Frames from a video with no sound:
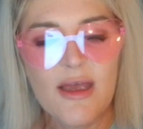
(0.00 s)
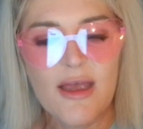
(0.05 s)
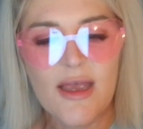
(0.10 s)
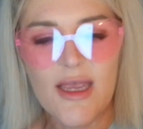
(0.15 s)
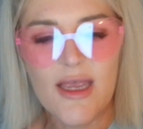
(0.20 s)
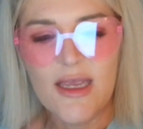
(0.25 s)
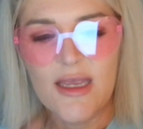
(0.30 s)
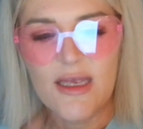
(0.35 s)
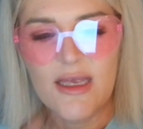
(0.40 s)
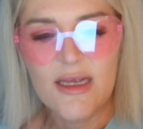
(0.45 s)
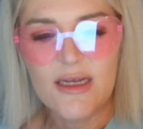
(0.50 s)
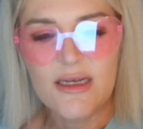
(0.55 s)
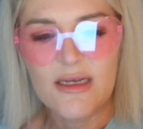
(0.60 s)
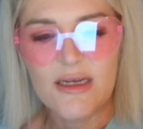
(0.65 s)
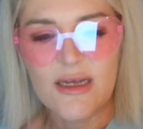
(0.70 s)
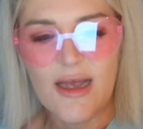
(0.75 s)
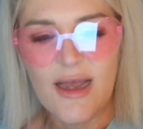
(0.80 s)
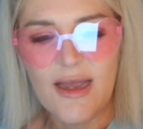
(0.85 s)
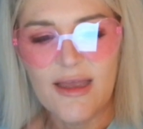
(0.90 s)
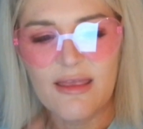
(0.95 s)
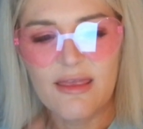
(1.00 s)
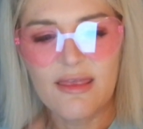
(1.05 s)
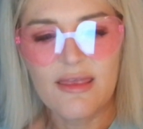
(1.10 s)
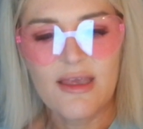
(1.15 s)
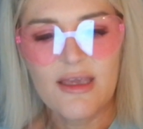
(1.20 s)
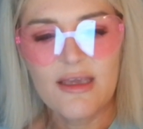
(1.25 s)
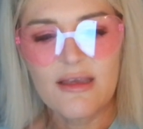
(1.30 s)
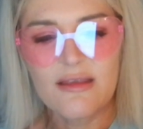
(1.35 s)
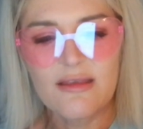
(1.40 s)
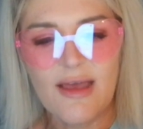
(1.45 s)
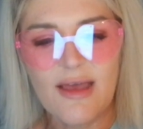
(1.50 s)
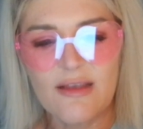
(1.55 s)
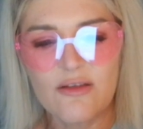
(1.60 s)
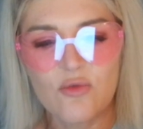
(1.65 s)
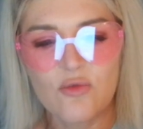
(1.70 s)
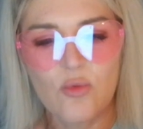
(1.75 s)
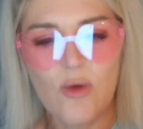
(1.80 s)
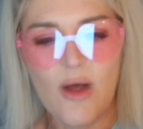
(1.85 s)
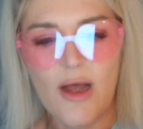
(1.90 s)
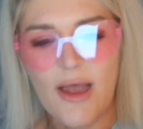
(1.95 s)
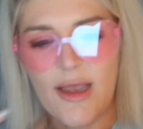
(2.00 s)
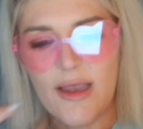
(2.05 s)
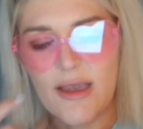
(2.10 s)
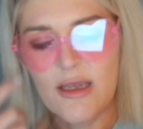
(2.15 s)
And I think that's why